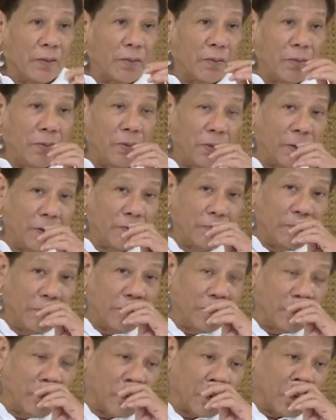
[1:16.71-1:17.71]
you have
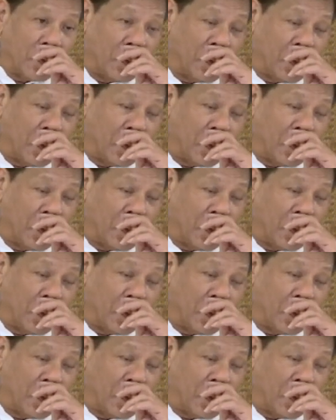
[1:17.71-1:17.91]
the floor.